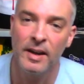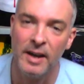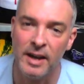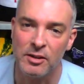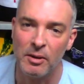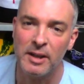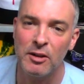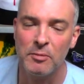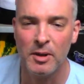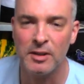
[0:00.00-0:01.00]
Hey, it's Greg
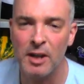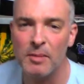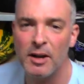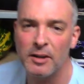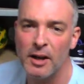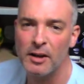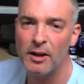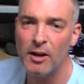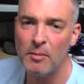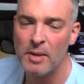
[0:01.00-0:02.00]
here with
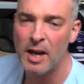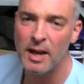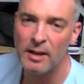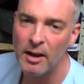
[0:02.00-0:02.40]
MaritimeGardening.com and